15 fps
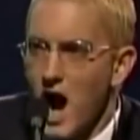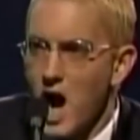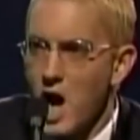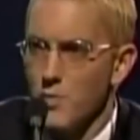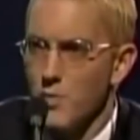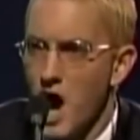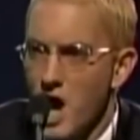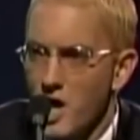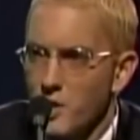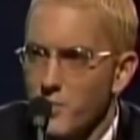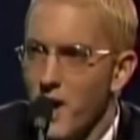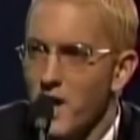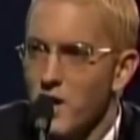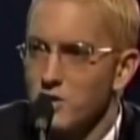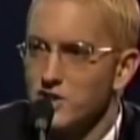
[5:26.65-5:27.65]
I am
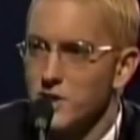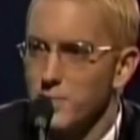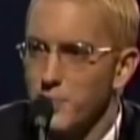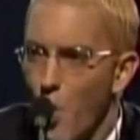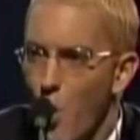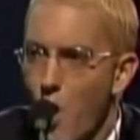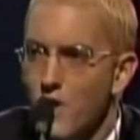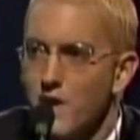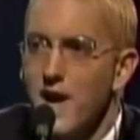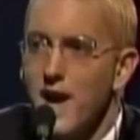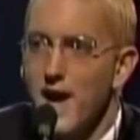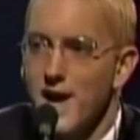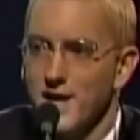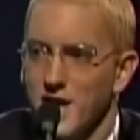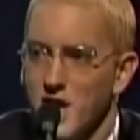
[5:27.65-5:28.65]
honored by your support
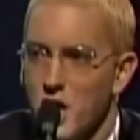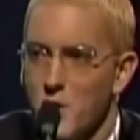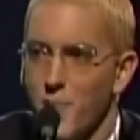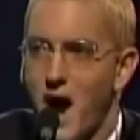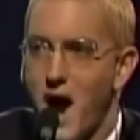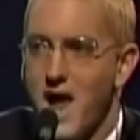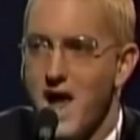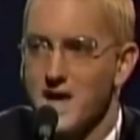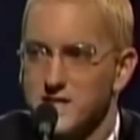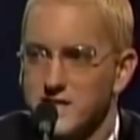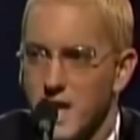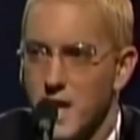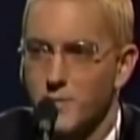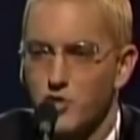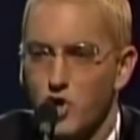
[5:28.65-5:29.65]
and hereby
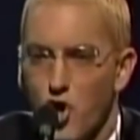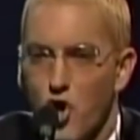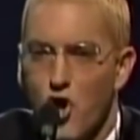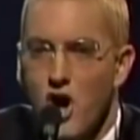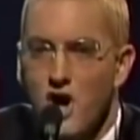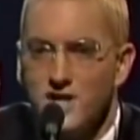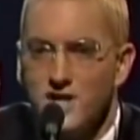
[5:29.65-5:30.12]
accept your